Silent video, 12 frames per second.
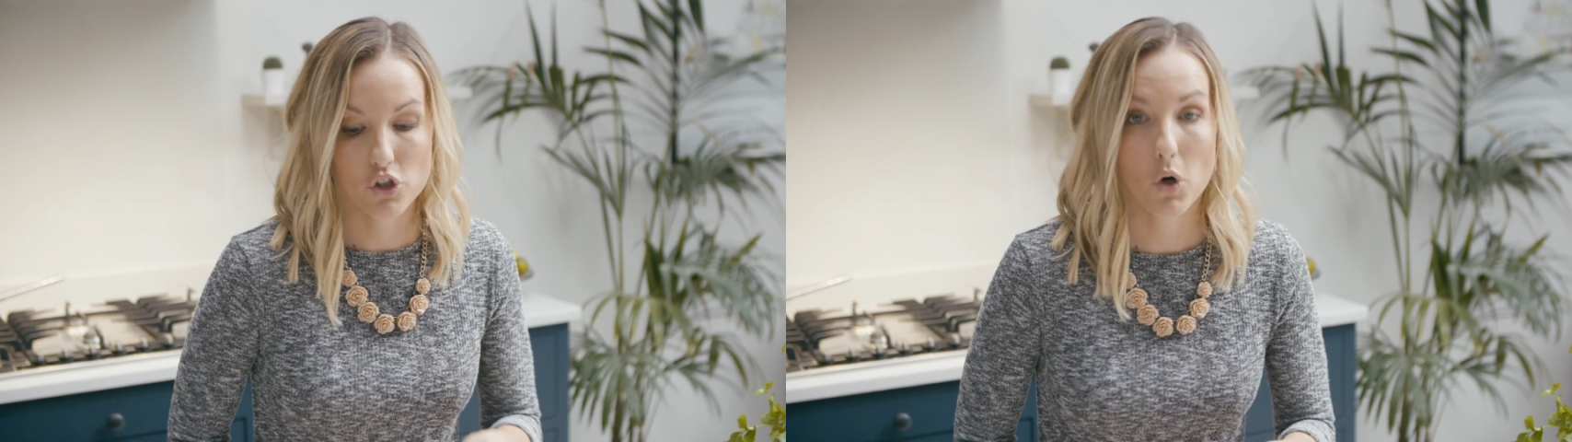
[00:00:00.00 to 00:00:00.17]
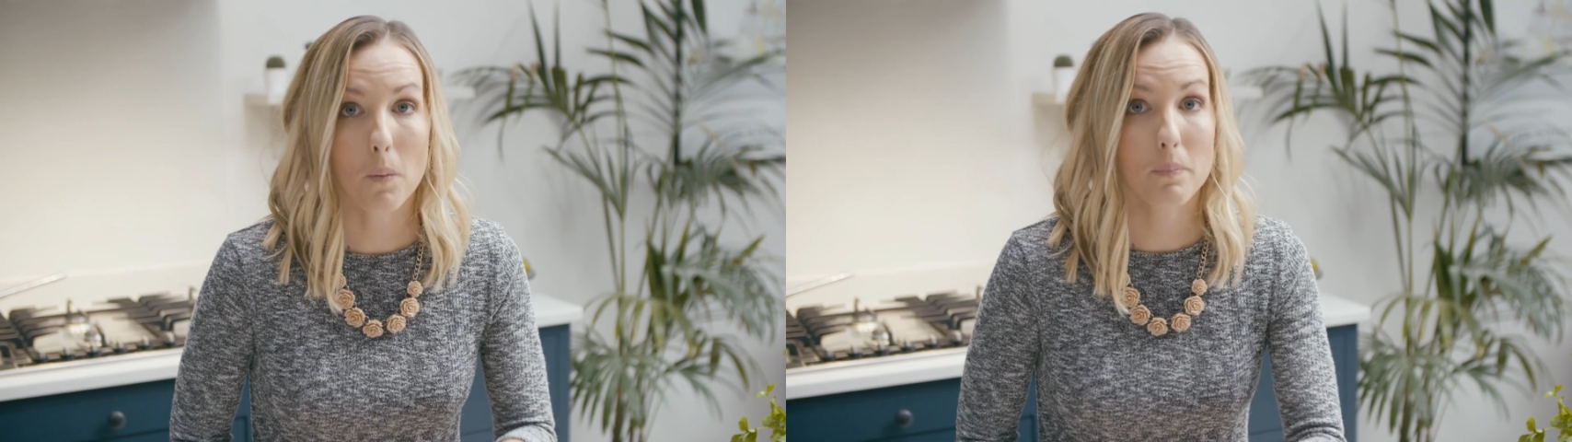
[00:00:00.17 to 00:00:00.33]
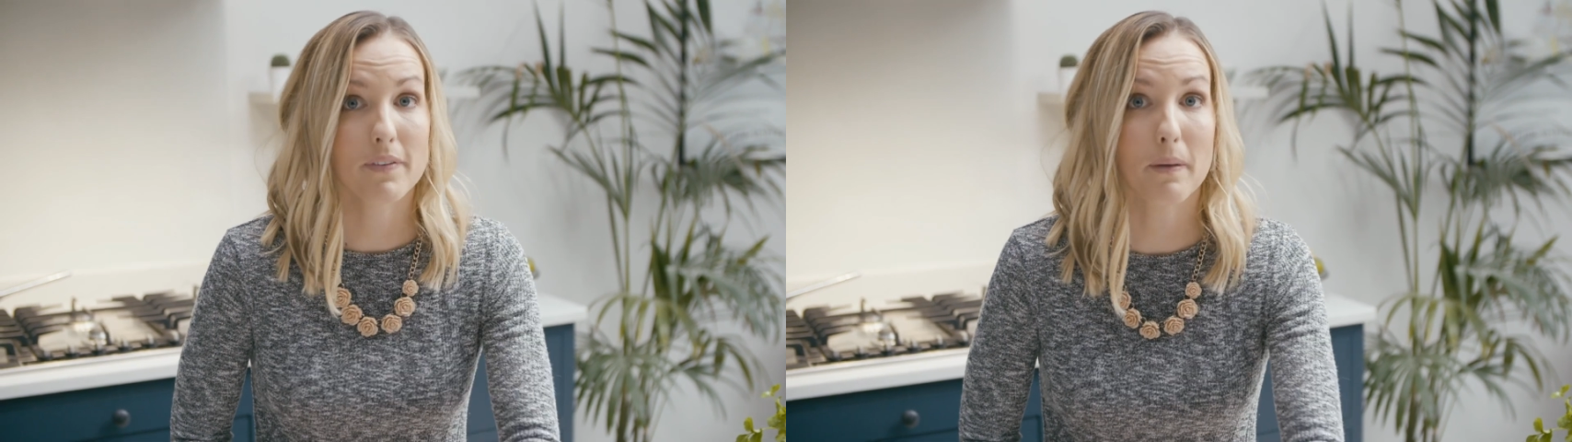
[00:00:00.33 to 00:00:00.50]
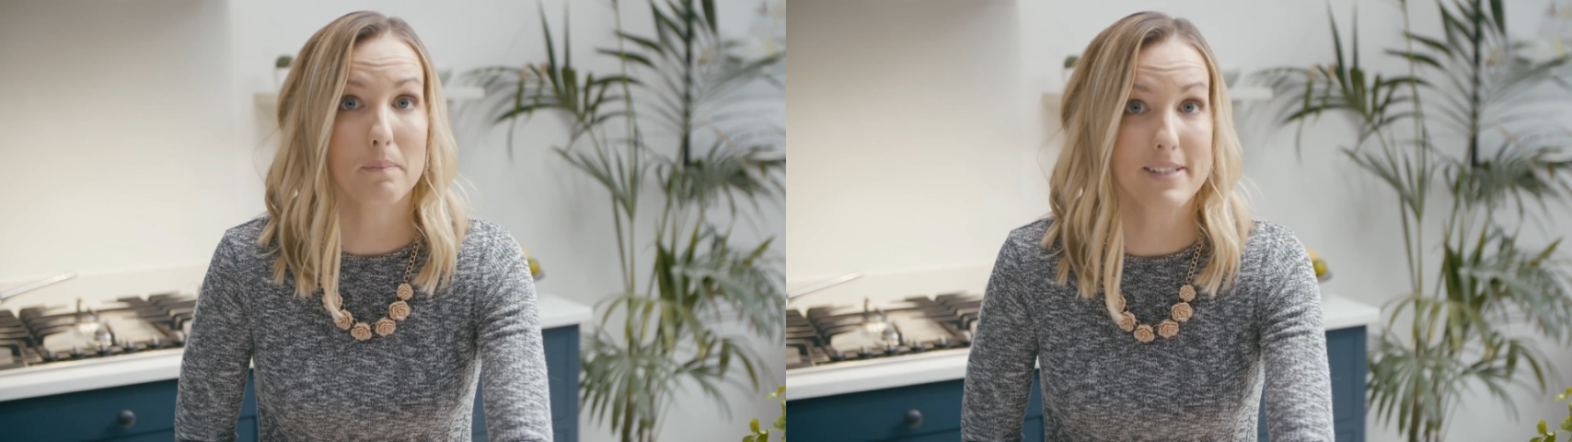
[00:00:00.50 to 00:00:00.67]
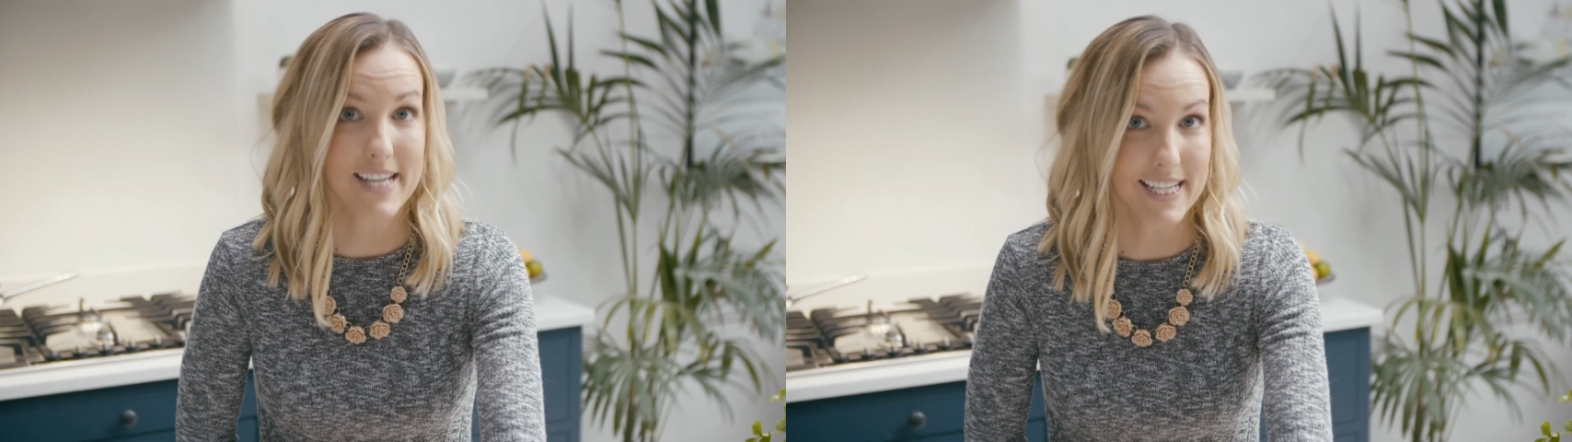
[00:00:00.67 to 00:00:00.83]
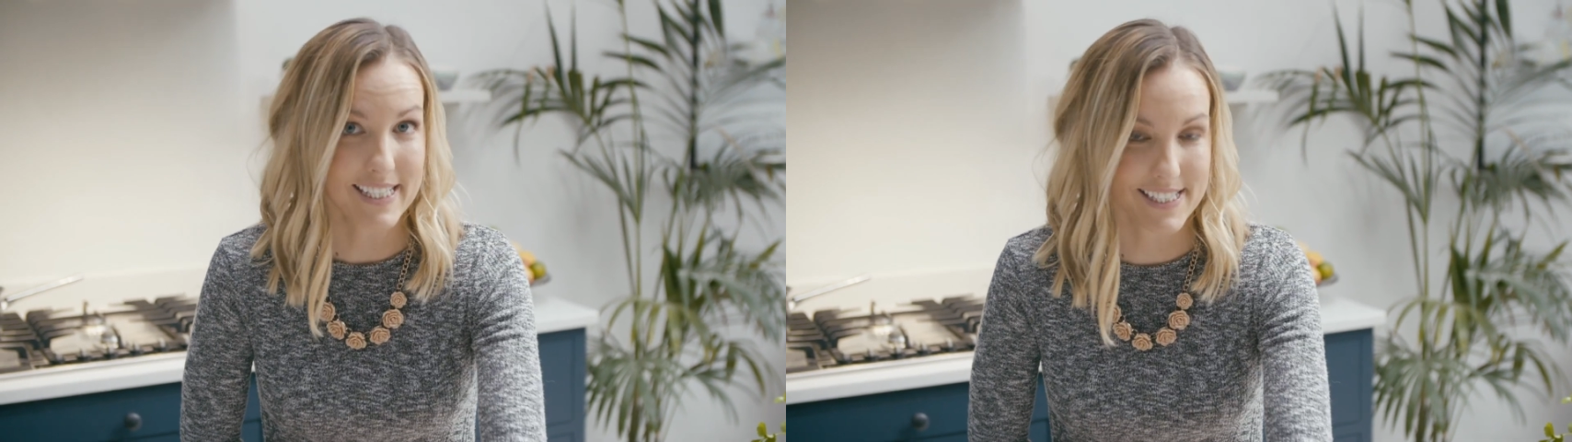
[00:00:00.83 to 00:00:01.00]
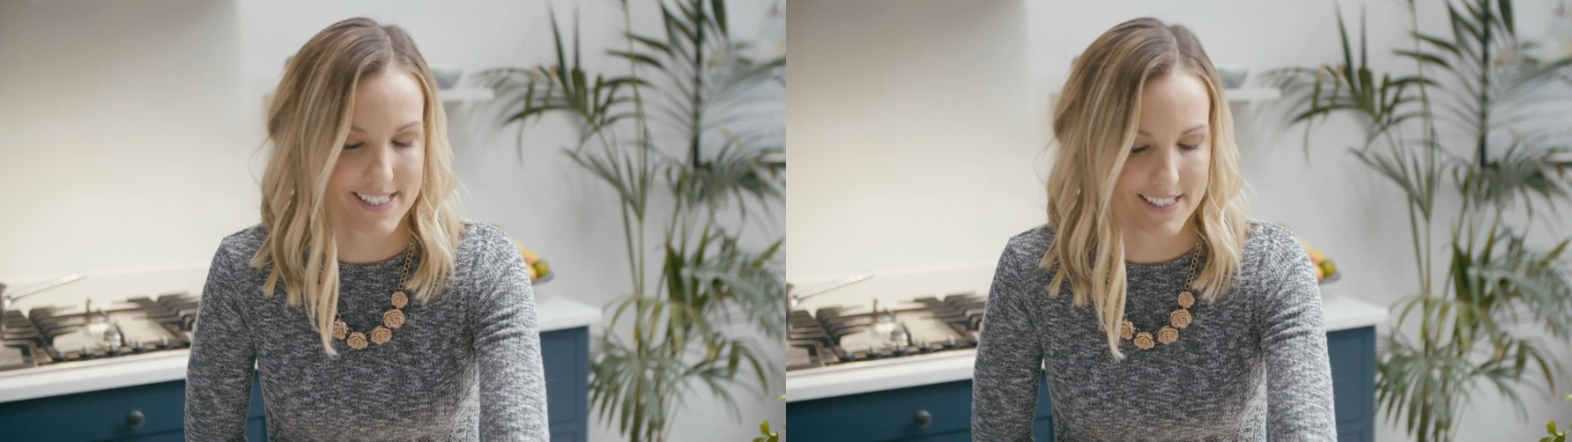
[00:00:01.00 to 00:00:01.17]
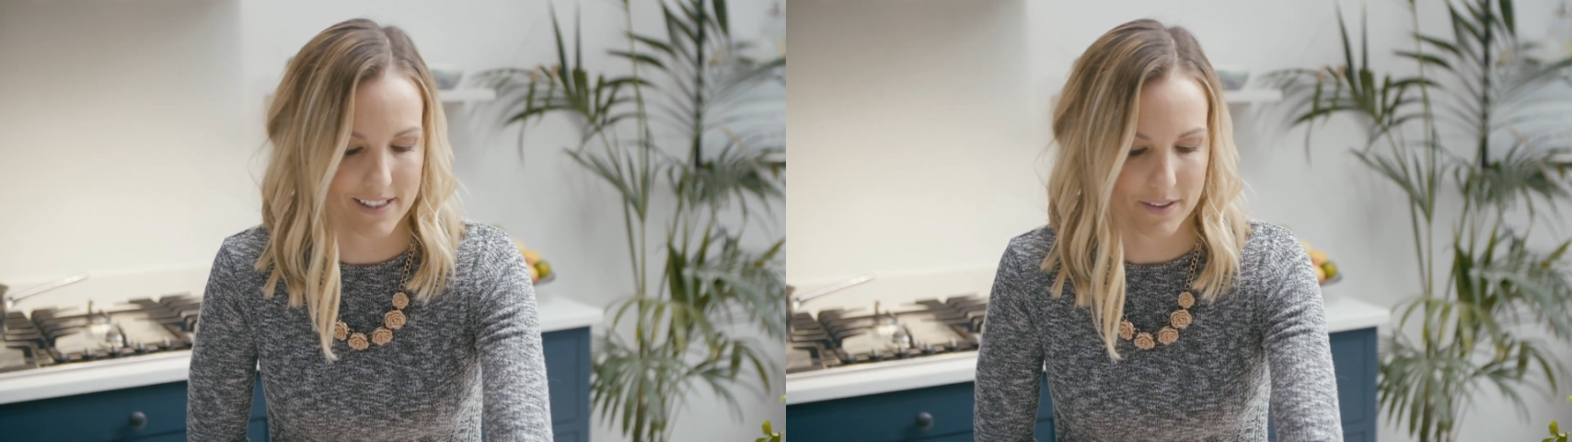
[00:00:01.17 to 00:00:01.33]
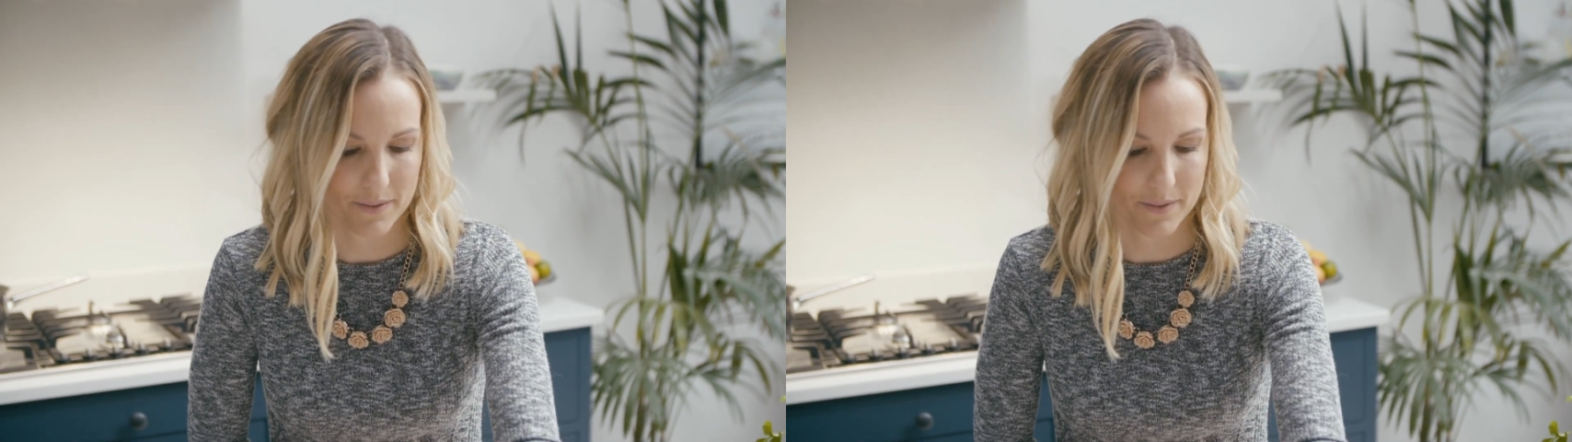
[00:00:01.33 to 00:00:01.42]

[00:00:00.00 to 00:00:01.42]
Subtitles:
chop some dates.